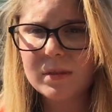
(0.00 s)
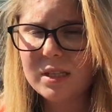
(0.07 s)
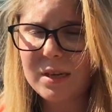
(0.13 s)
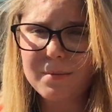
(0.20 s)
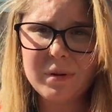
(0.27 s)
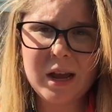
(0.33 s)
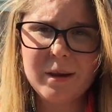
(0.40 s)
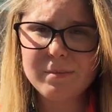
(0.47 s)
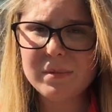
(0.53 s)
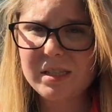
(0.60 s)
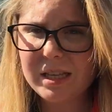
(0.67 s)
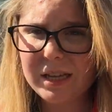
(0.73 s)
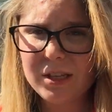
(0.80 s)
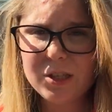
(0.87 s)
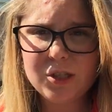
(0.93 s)

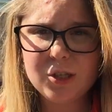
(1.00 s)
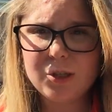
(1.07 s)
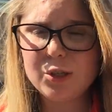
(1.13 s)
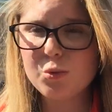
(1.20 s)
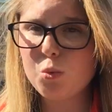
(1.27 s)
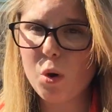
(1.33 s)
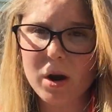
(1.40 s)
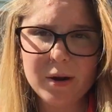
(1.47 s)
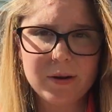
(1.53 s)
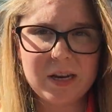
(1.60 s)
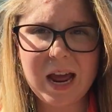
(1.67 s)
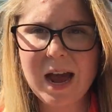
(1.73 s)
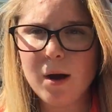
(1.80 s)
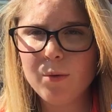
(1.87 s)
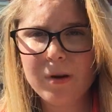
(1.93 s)
sometimes things you just want
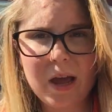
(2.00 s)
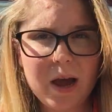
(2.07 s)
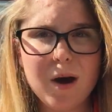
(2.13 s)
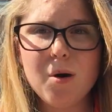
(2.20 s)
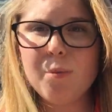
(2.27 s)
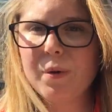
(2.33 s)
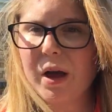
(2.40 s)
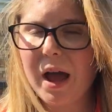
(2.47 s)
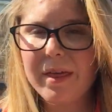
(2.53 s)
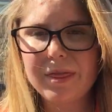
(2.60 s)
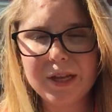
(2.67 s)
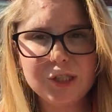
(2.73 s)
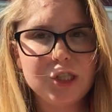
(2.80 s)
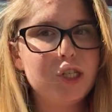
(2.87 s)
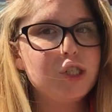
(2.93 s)
it down now, but I
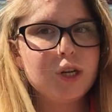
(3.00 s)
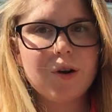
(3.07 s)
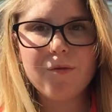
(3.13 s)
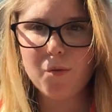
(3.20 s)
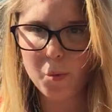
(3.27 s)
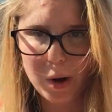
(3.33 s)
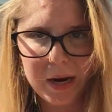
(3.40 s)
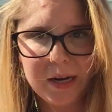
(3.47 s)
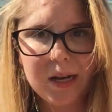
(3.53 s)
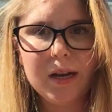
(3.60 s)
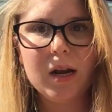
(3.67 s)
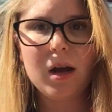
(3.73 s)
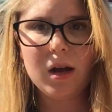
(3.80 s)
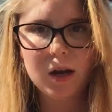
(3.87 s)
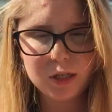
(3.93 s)
think she should have
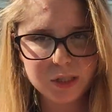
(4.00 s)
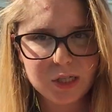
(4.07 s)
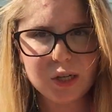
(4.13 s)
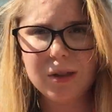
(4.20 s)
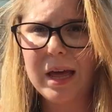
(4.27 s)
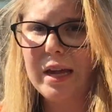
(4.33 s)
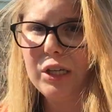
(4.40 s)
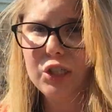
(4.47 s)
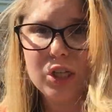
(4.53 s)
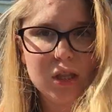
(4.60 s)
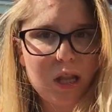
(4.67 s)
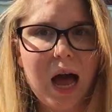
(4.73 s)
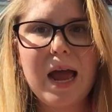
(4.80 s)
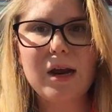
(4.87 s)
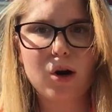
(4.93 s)
waited until like
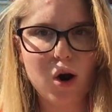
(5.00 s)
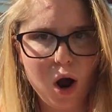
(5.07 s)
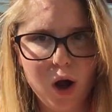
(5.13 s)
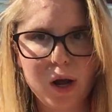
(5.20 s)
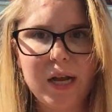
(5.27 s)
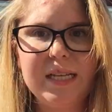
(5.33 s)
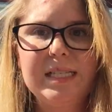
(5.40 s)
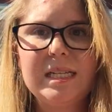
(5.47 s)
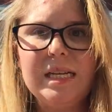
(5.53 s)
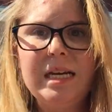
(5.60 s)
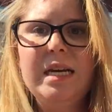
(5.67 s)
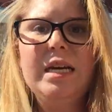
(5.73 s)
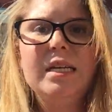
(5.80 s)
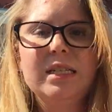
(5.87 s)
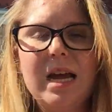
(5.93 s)
July or August
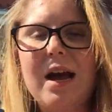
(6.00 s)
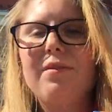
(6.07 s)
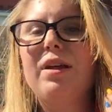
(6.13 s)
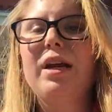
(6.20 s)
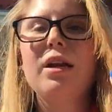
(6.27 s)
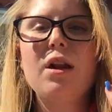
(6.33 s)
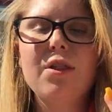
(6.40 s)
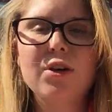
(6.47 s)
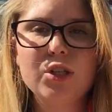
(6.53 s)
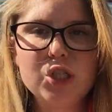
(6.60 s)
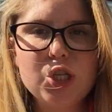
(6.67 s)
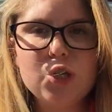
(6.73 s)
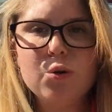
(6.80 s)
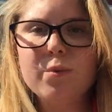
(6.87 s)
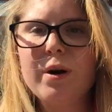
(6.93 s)
to have like another
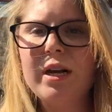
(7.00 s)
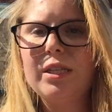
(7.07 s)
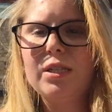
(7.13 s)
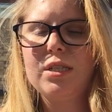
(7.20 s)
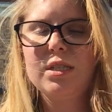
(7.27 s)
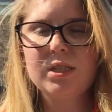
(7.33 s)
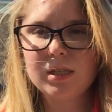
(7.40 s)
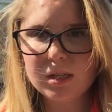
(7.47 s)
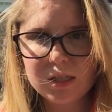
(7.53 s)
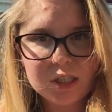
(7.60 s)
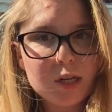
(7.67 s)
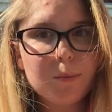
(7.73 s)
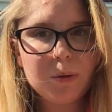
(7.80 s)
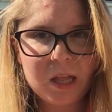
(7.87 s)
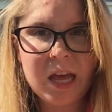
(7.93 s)
2 months
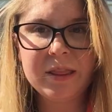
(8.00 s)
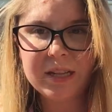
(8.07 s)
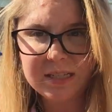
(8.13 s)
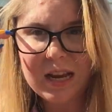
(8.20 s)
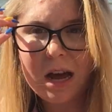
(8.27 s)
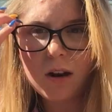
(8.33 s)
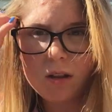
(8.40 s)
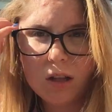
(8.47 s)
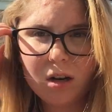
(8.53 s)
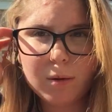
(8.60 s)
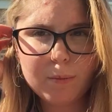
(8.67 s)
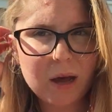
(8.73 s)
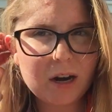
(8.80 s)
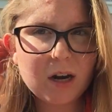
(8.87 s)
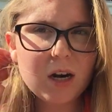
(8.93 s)
to plan this out a
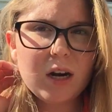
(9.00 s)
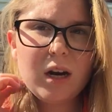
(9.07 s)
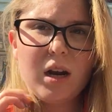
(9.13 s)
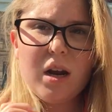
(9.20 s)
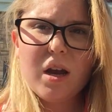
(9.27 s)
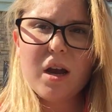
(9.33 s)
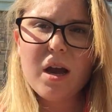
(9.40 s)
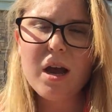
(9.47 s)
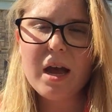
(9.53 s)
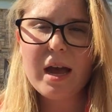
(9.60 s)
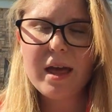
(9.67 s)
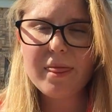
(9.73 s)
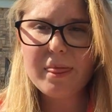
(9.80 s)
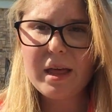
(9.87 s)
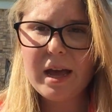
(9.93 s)
little better,
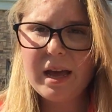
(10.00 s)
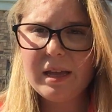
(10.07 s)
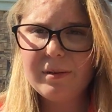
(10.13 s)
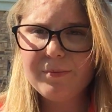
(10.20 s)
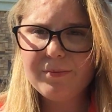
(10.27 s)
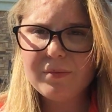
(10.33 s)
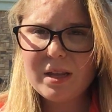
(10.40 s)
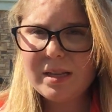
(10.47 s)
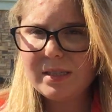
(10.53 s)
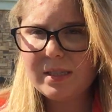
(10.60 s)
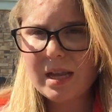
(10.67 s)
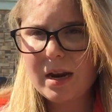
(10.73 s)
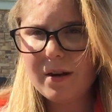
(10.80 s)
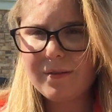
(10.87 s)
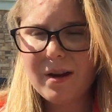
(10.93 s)
and then
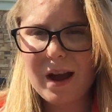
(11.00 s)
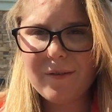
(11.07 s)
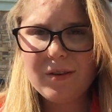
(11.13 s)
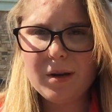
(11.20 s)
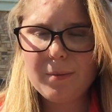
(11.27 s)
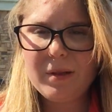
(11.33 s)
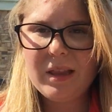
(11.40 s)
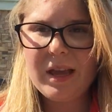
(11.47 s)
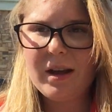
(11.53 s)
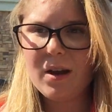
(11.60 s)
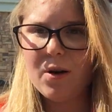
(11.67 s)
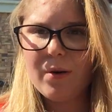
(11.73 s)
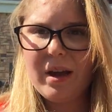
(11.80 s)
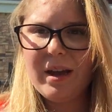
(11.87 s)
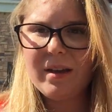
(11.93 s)
instead of having to be
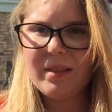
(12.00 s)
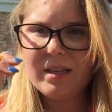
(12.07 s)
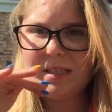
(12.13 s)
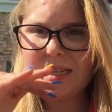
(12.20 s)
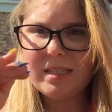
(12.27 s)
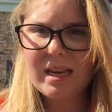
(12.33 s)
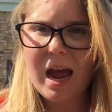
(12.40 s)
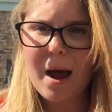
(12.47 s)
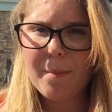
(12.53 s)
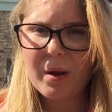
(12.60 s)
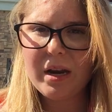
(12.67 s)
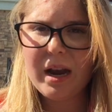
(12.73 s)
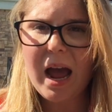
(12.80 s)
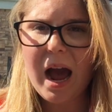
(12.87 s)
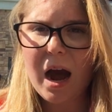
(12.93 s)
like, okay, this needs to
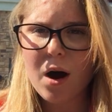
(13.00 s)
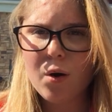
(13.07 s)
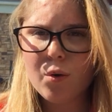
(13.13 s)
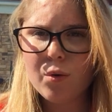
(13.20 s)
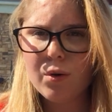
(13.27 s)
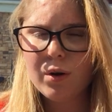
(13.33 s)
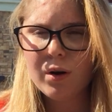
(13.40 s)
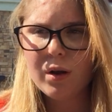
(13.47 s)
happen now.